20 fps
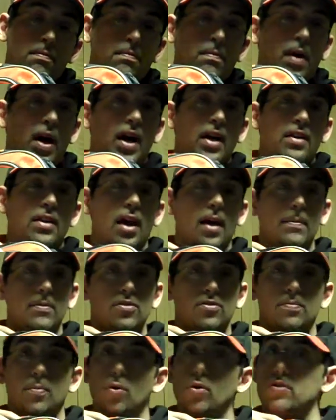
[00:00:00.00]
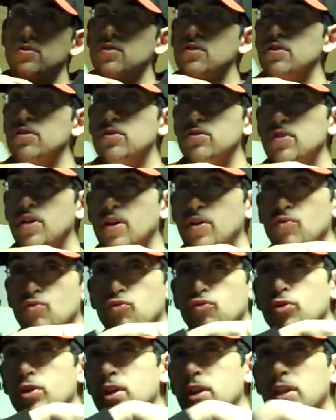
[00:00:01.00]
by Diamond Sports is a
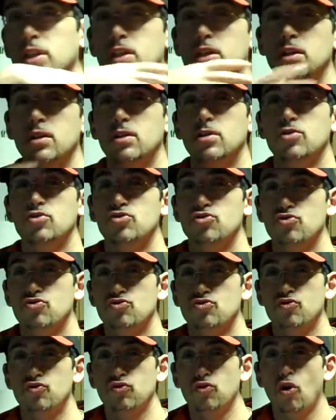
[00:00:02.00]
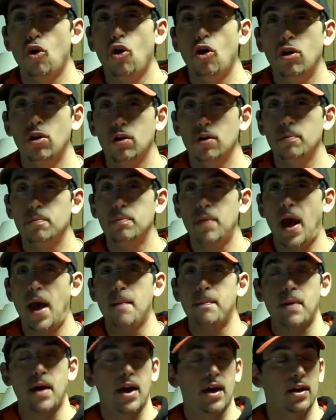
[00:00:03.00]
really strong Bat
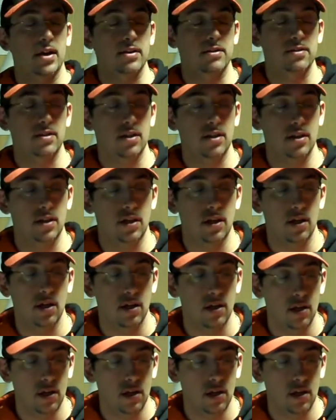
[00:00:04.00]
Pack. It's a uh,